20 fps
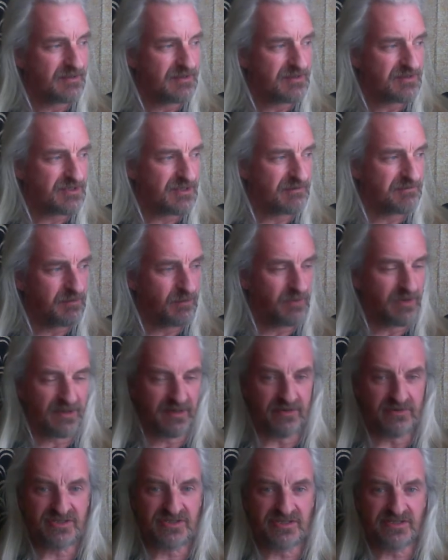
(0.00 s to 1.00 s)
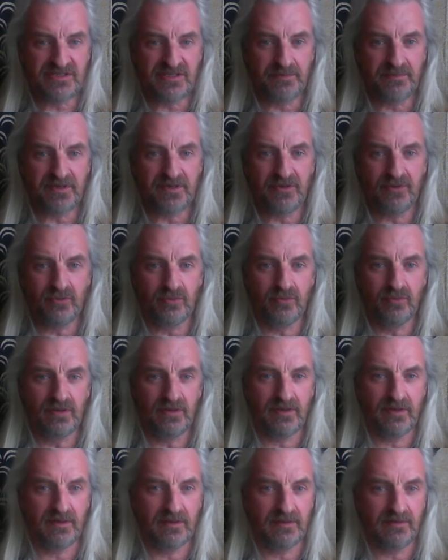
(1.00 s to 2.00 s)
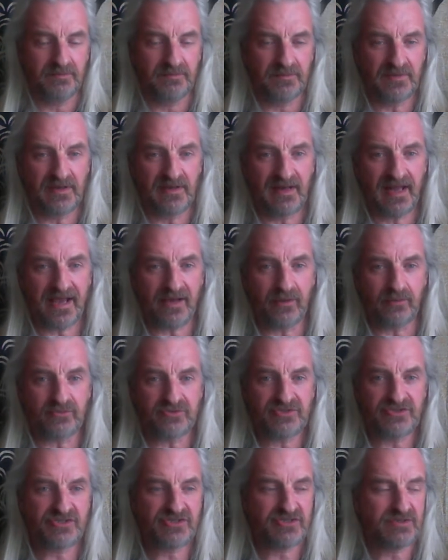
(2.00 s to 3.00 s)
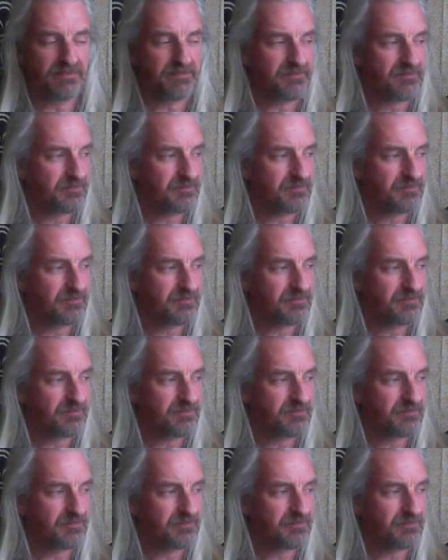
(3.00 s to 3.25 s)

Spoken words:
So if you're one of those typical louts,